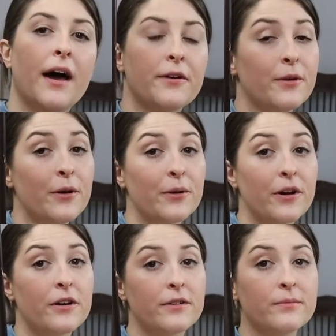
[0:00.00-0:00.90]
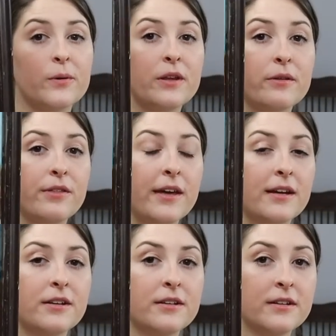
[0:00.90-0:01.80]
I don't know, y'all. What do you
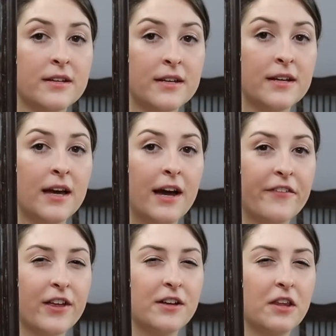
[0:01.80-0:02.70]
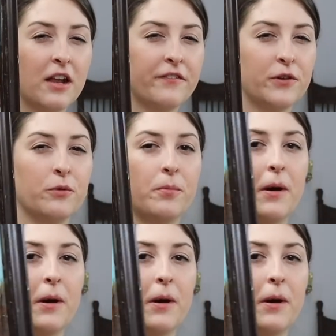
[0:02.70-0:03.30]
think? I feel like a lot of you will